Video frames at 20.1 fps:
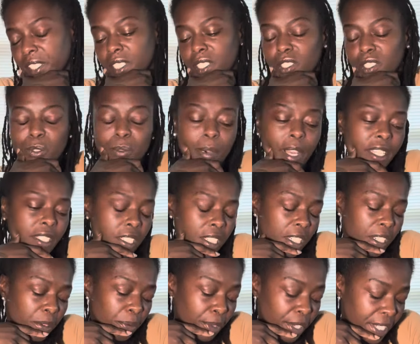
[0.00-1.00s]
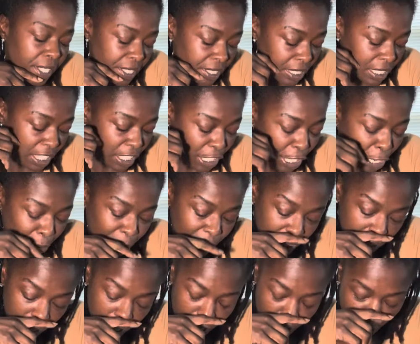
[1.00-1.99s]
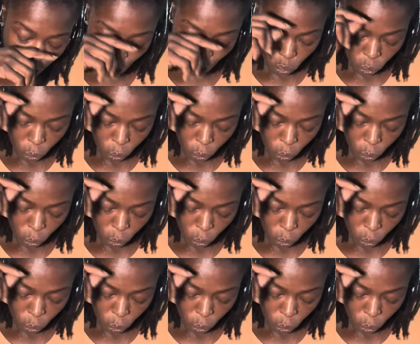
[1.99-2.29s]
situation it was that they was in.